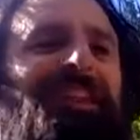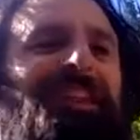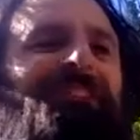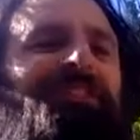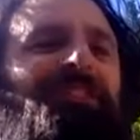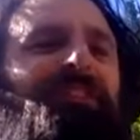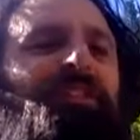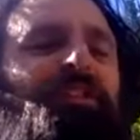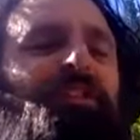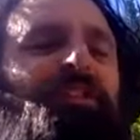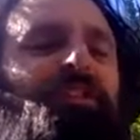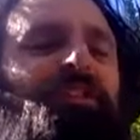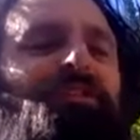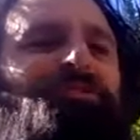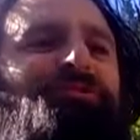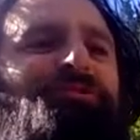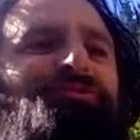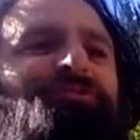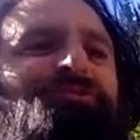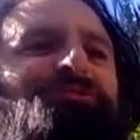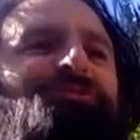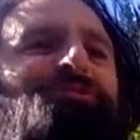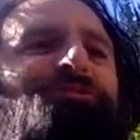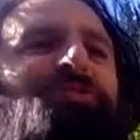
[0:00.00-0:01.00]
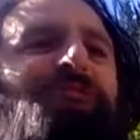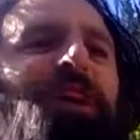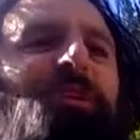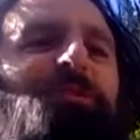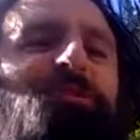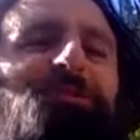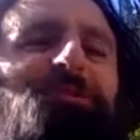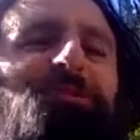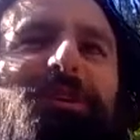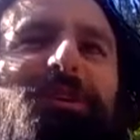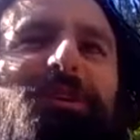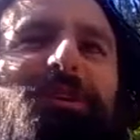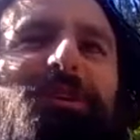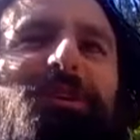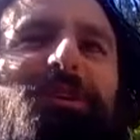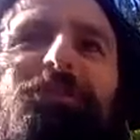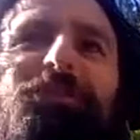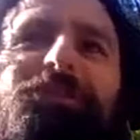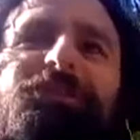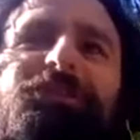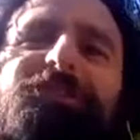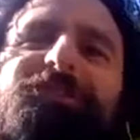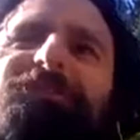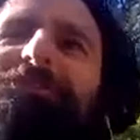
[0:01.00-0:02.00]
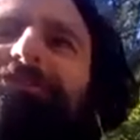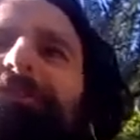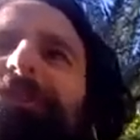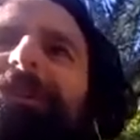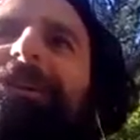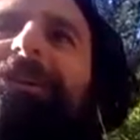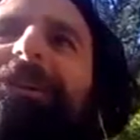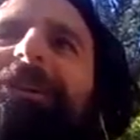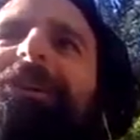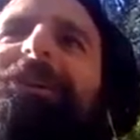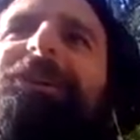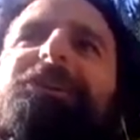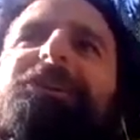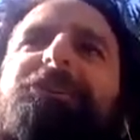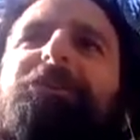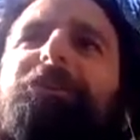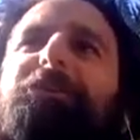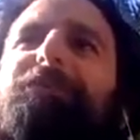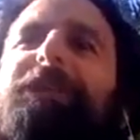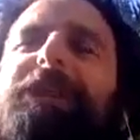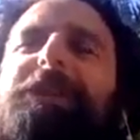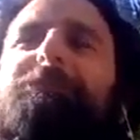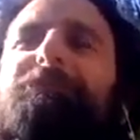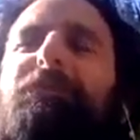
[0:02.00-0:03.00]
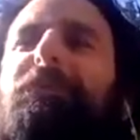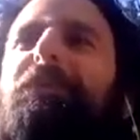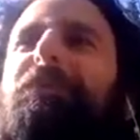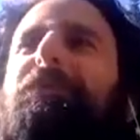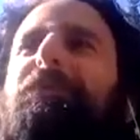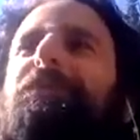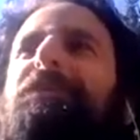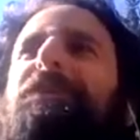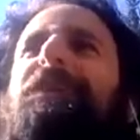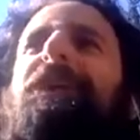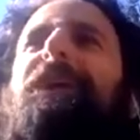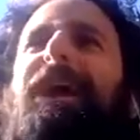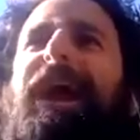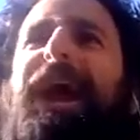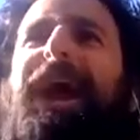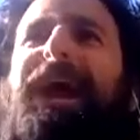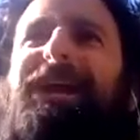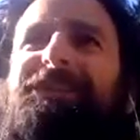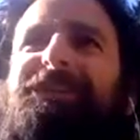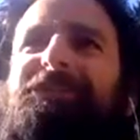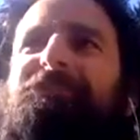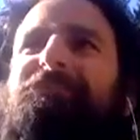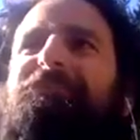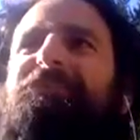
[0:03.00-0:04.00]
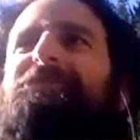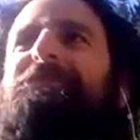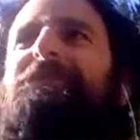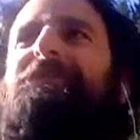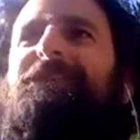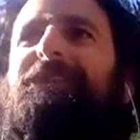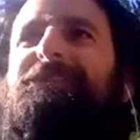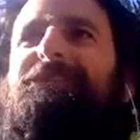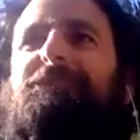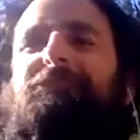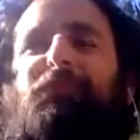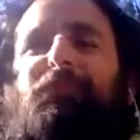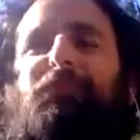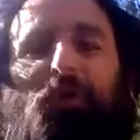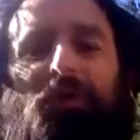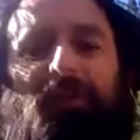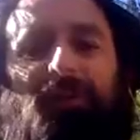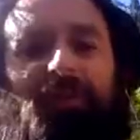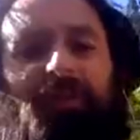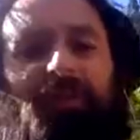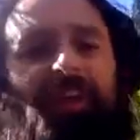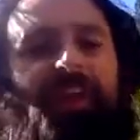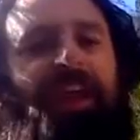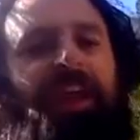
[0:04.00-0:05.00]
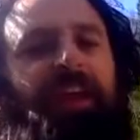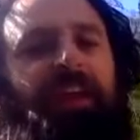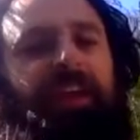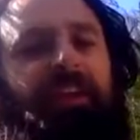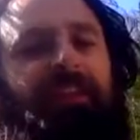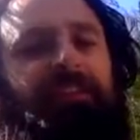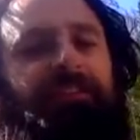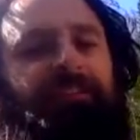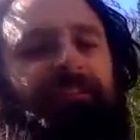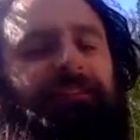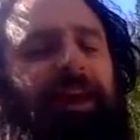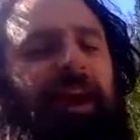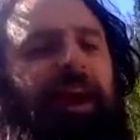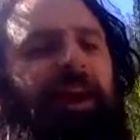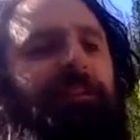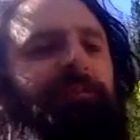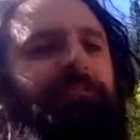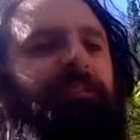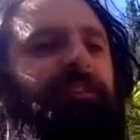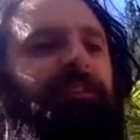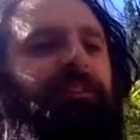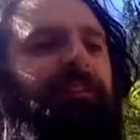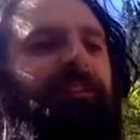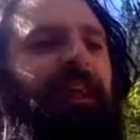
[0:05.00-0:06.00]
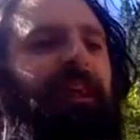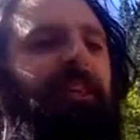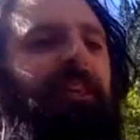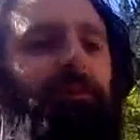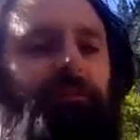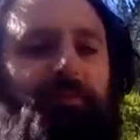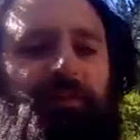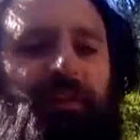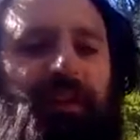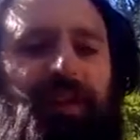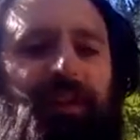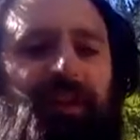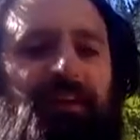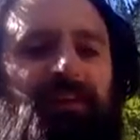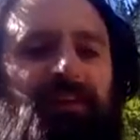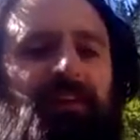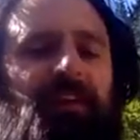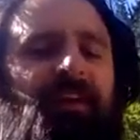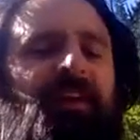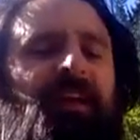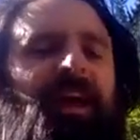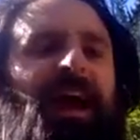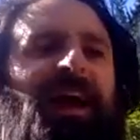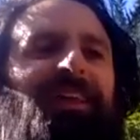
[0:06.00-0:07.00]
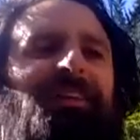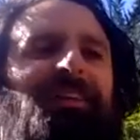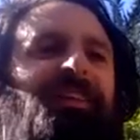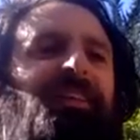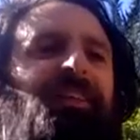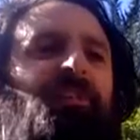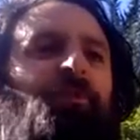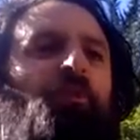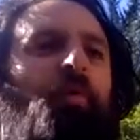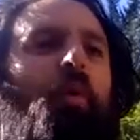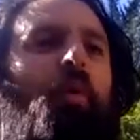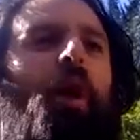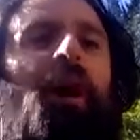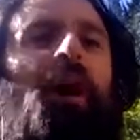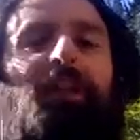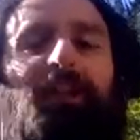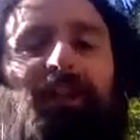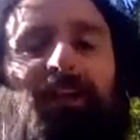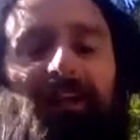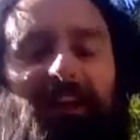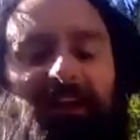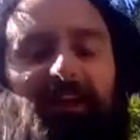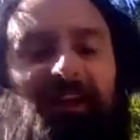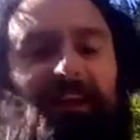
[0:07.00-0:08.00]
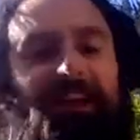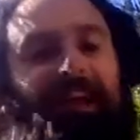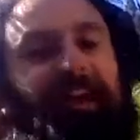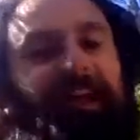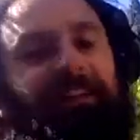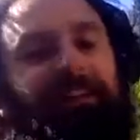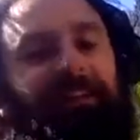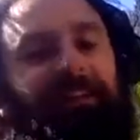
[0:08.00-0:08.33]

if you are with your people and you're doing this important thing and it's time to celebrate, I think you want a clarinet.